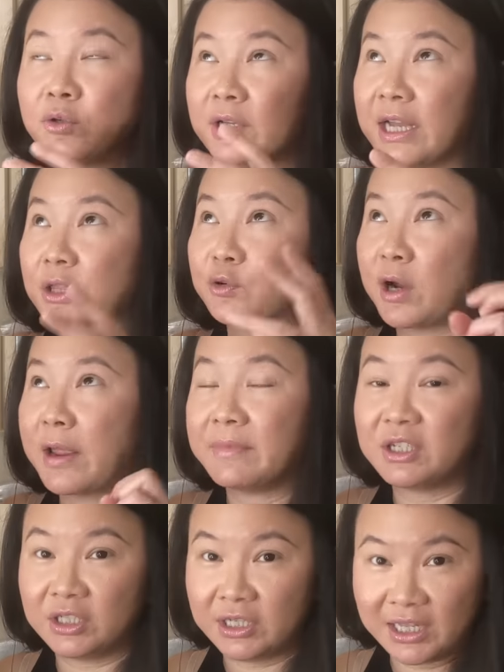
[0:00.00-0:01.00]
to get dry
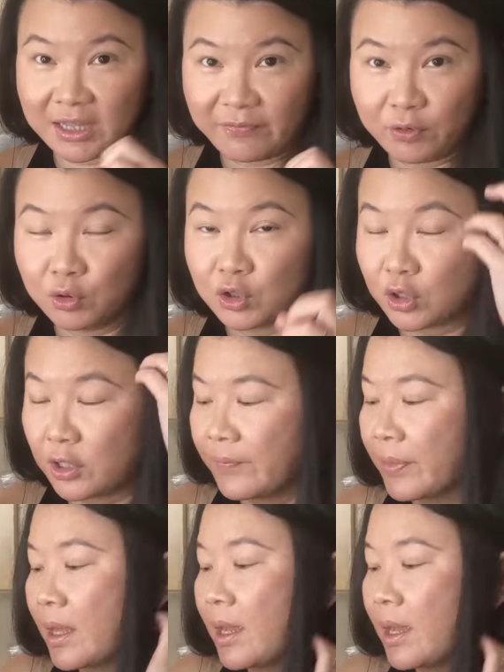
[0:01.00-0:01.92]
machine in the future.